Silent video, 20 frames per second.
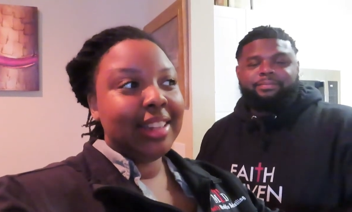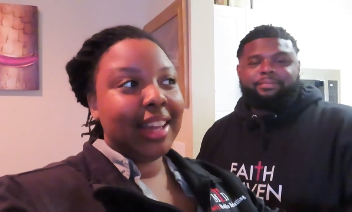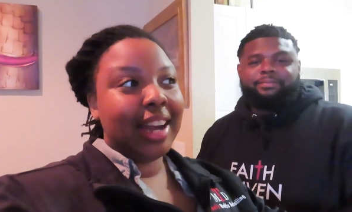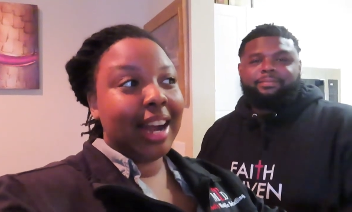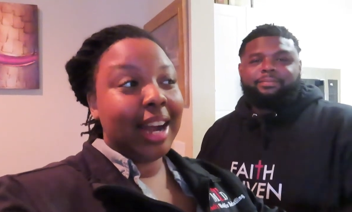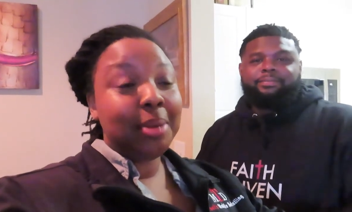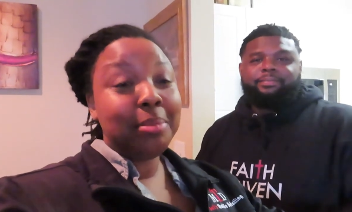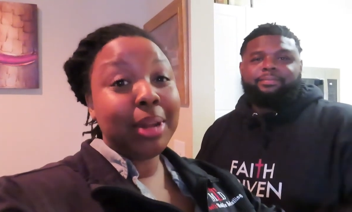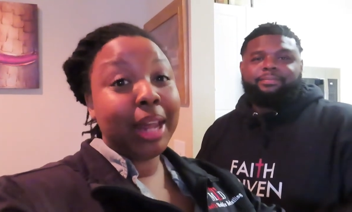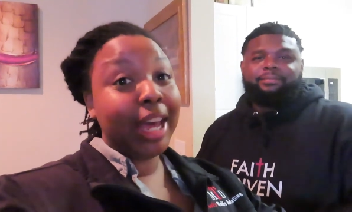
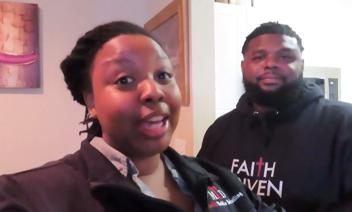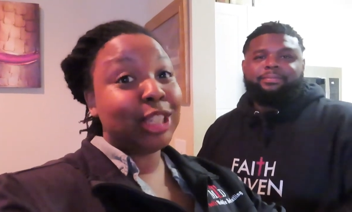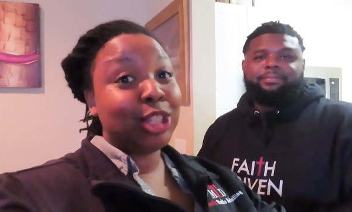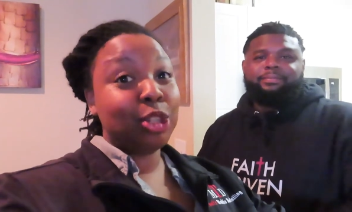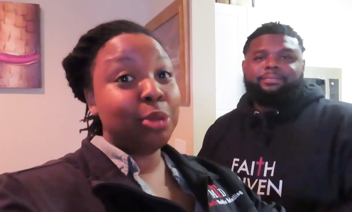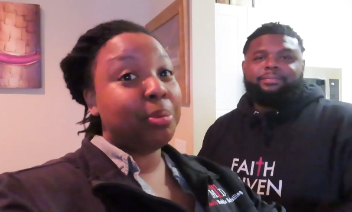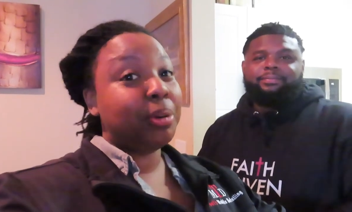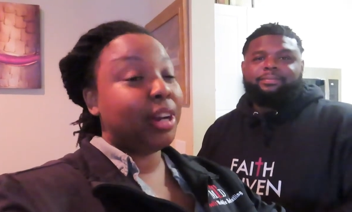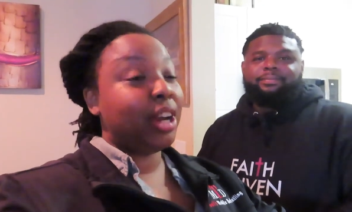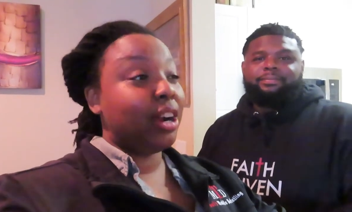Speaker 1: I'm like
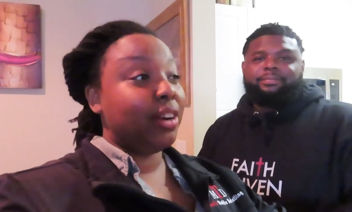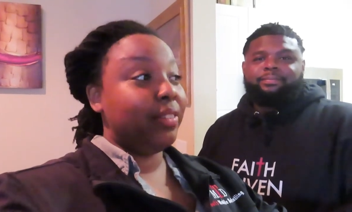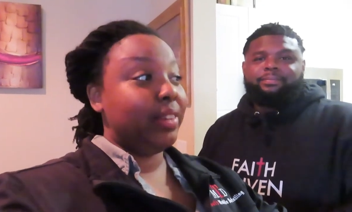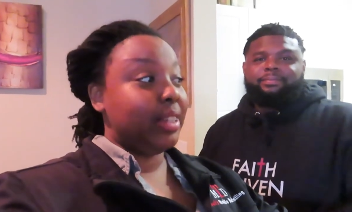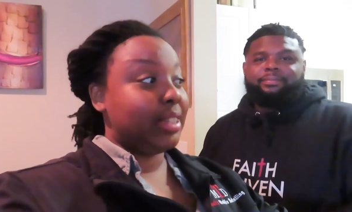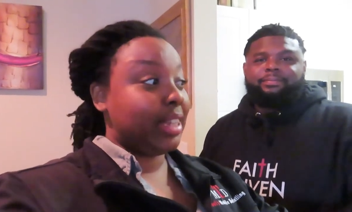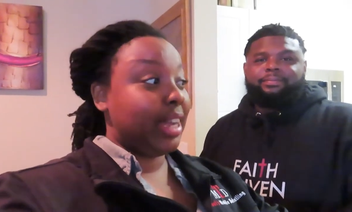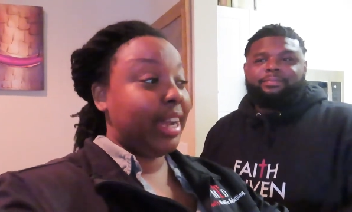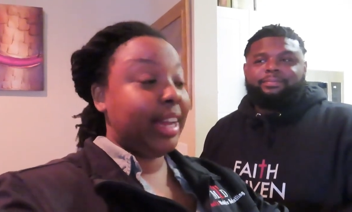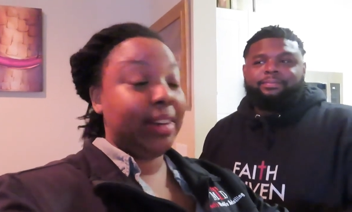super
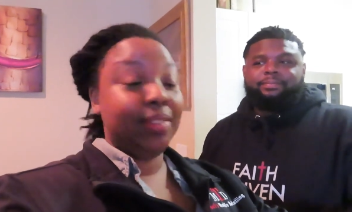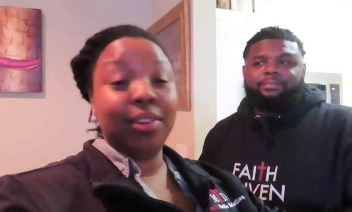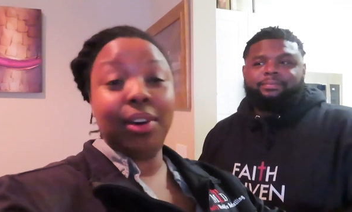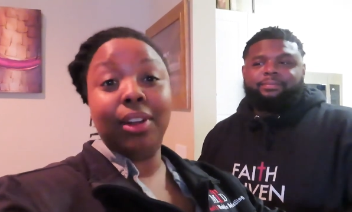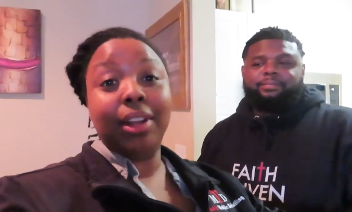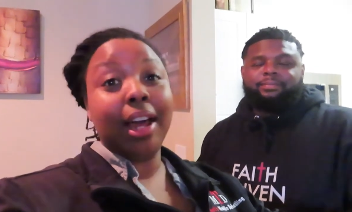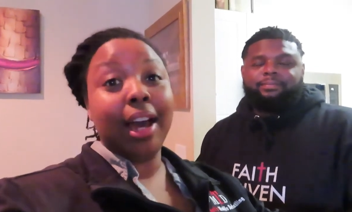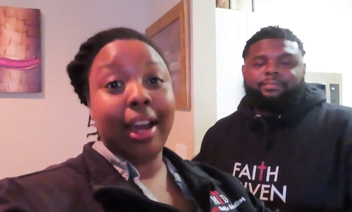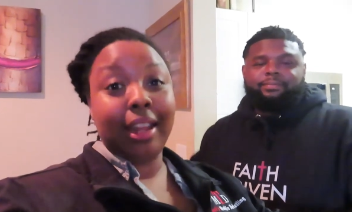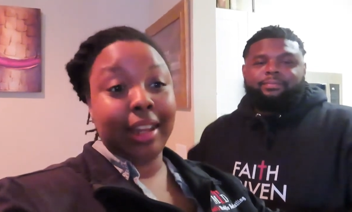nervous. I ain't even gonna
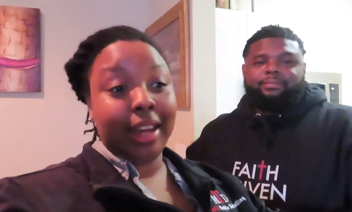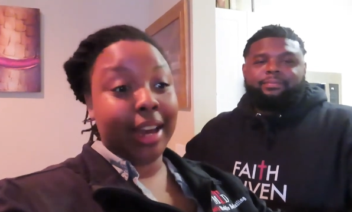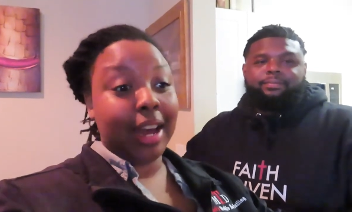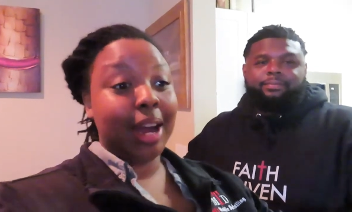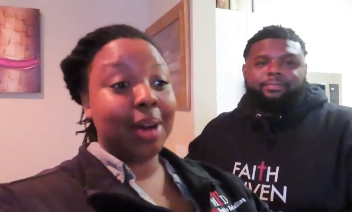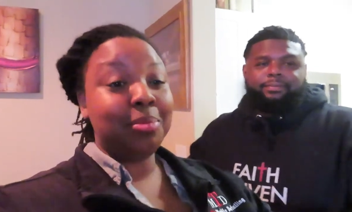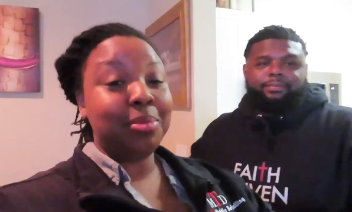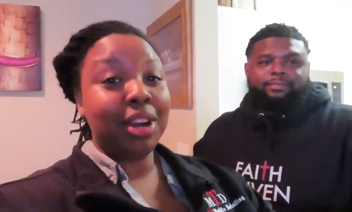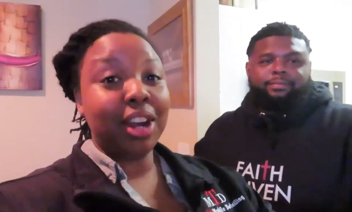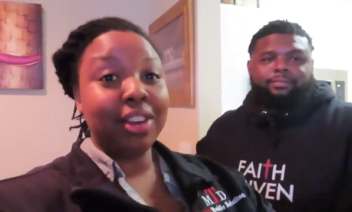lie. Like
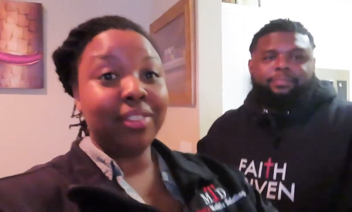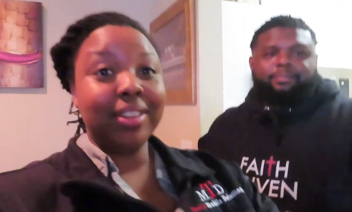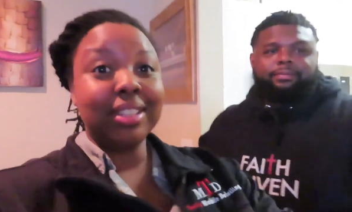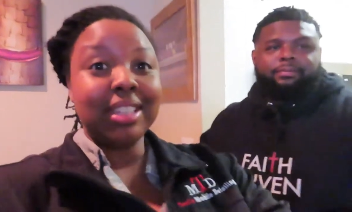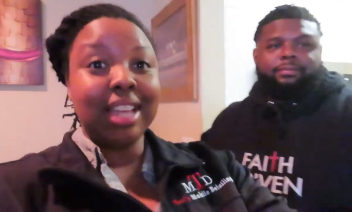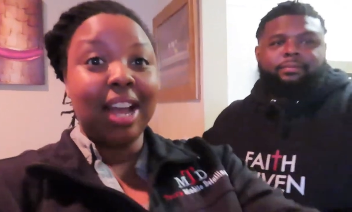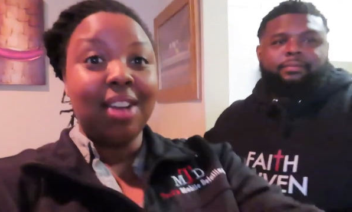I'm nervous.